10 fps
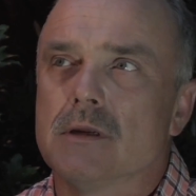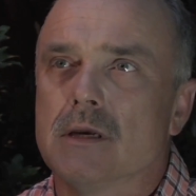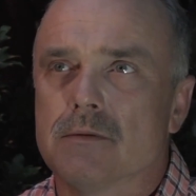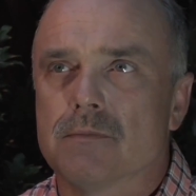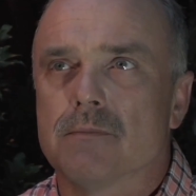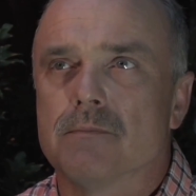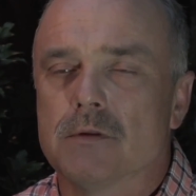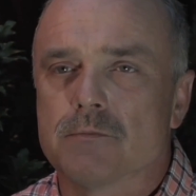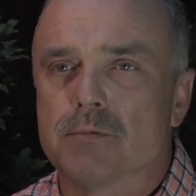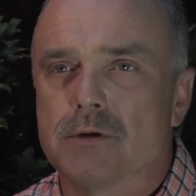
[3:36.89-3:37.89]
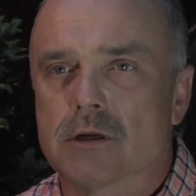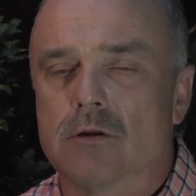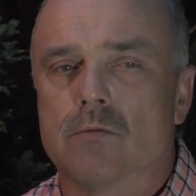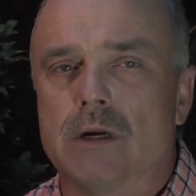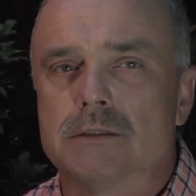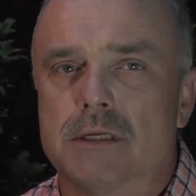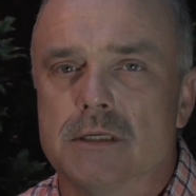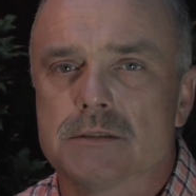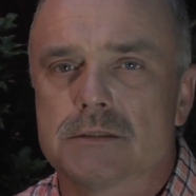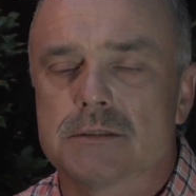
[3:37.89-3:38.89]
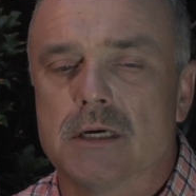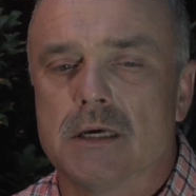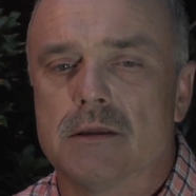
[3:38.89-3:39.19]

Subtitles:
at this particular residence.